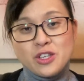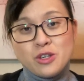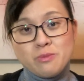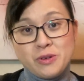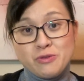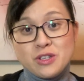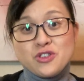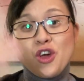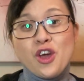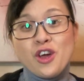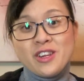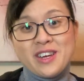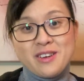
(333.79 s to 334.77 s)
you'll be
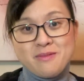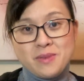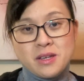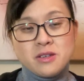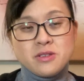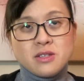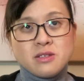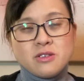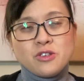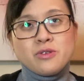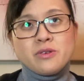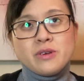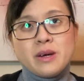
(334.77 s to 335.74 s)
returning because
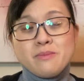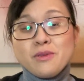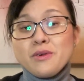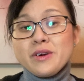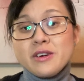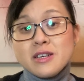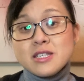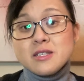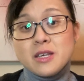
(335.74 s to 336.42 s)
your employer